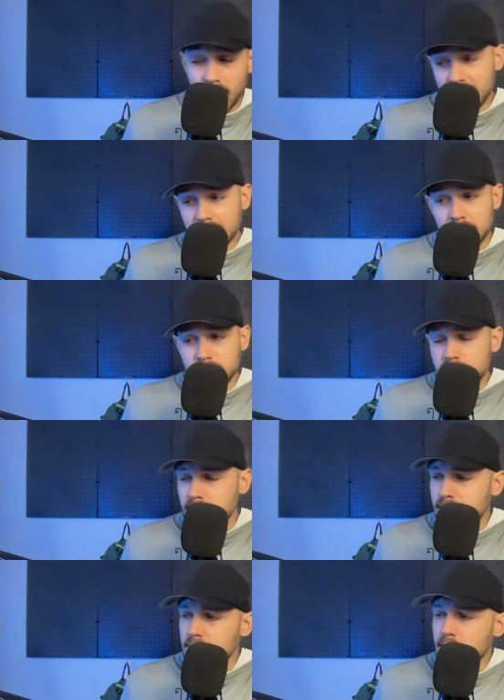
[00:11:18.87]
But
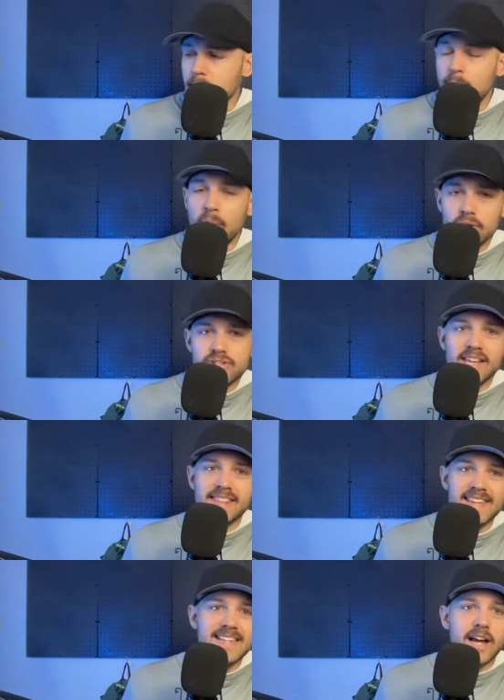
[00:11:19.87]
posts
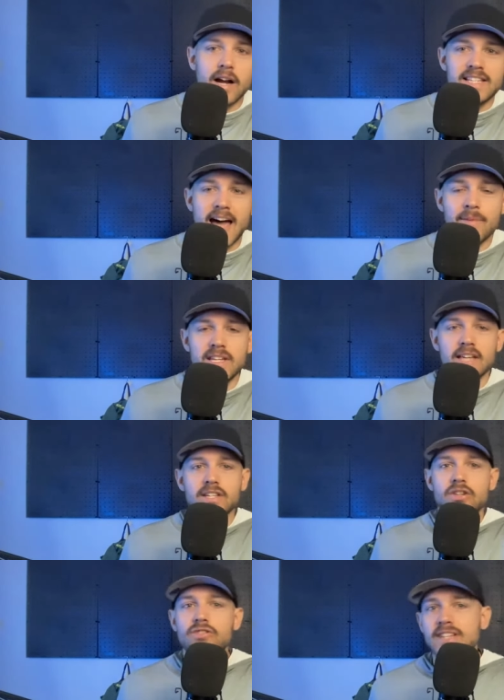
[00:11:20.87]
like these are a dime a
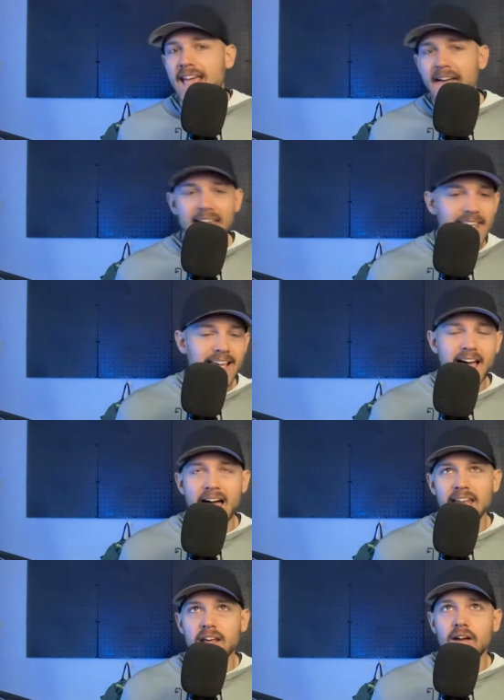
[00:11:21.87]
dozen. You see any
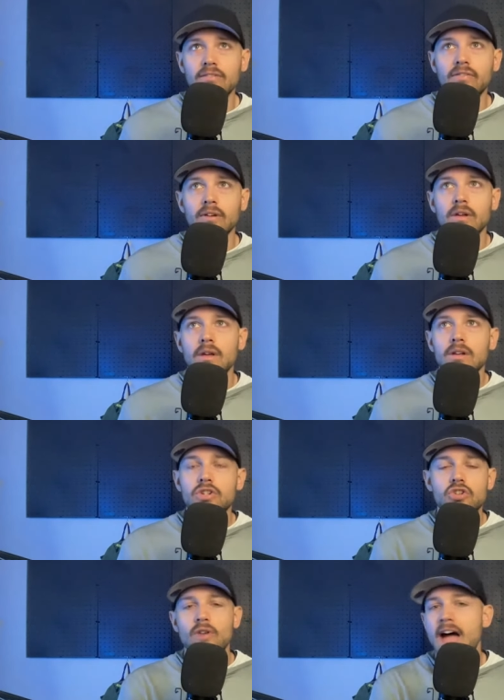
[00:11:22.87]
kind of
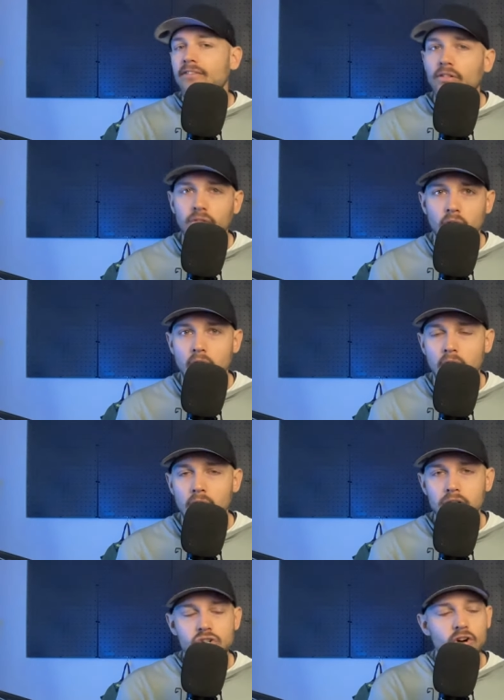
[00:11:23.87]
travel
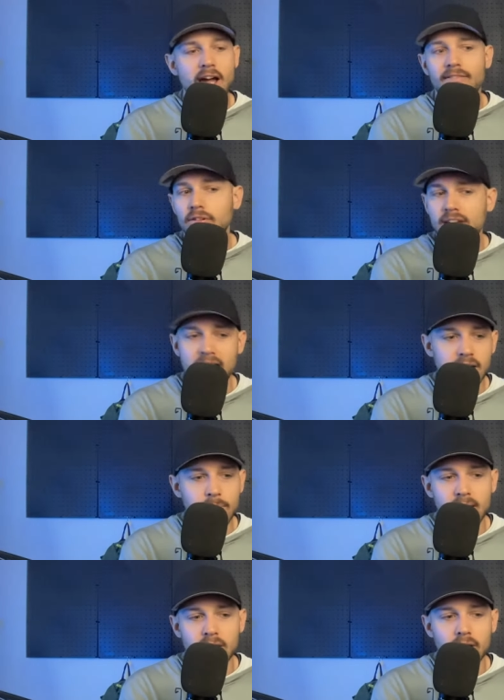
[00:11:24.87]
vlog, travel
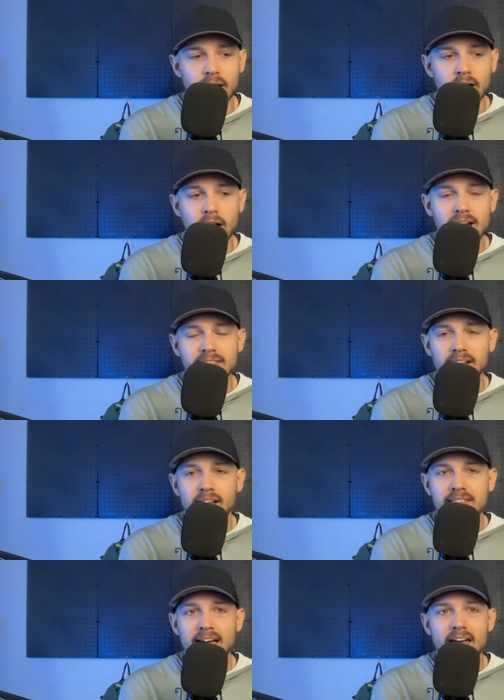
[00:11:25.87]
documentary, or anything
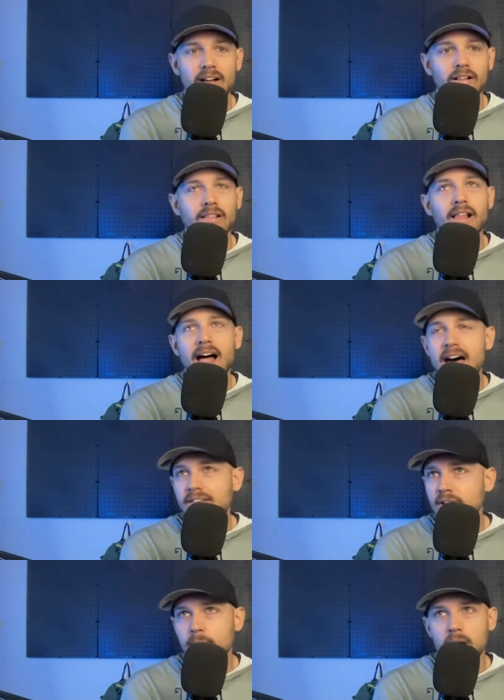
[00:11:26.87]
like that, a
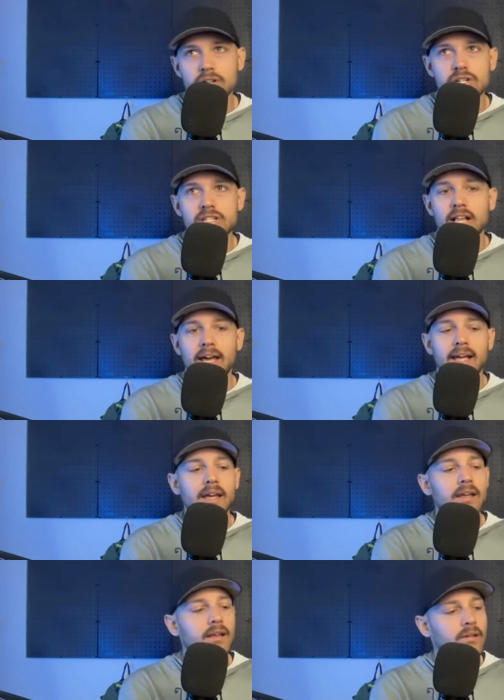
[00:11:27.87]
lot of them are just
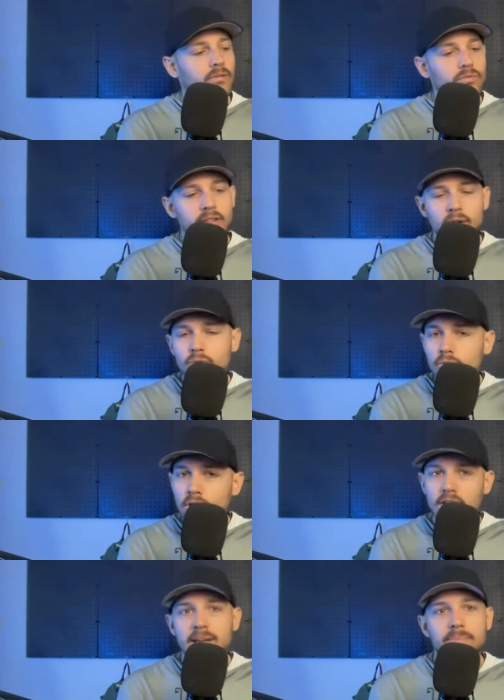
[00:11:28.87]
like they
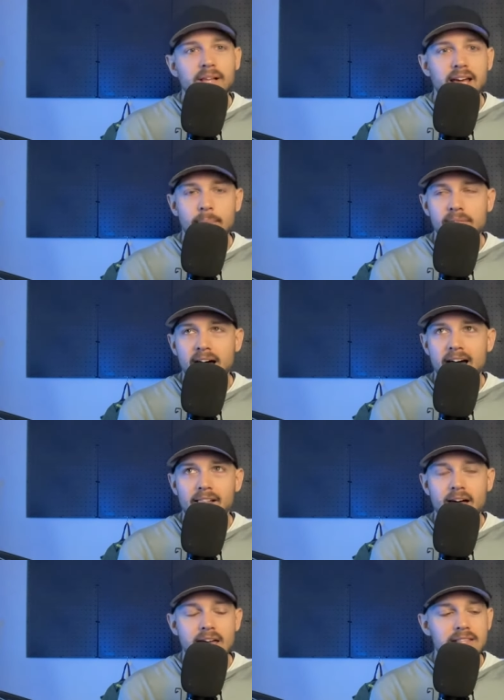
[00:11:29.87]
really play up the
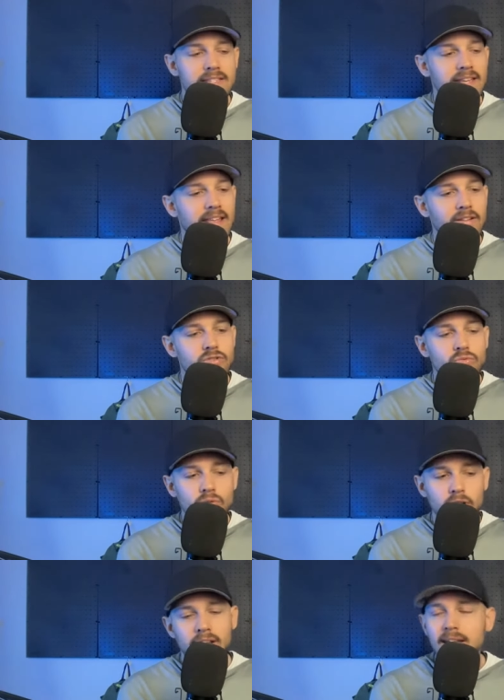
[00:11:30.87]
highlights, and there's
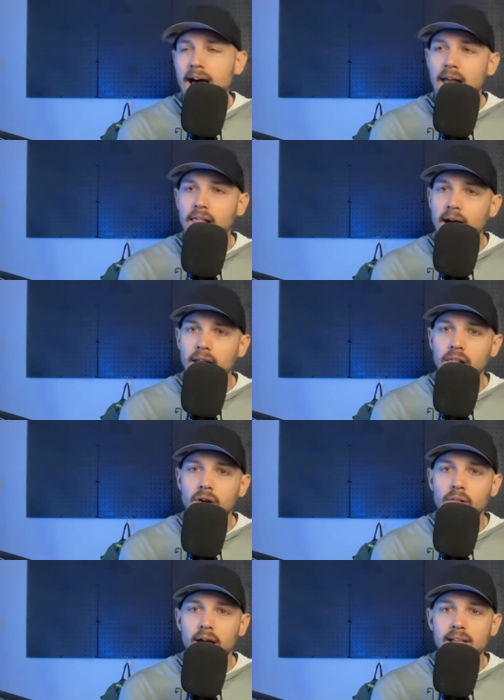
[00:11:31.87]
really not a lot of
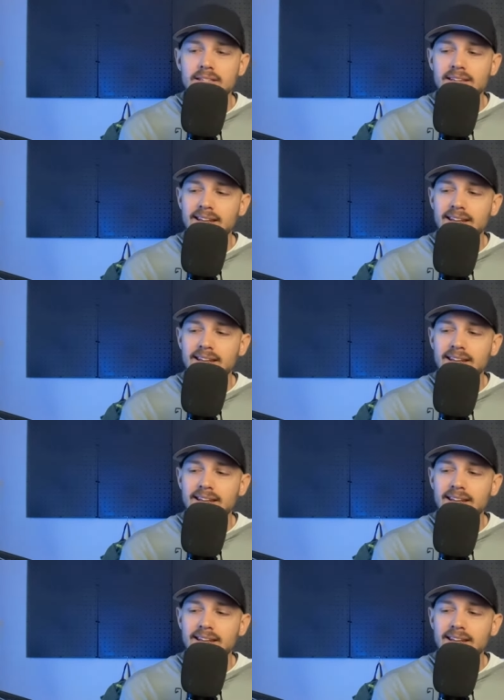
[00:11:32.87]
lowlights.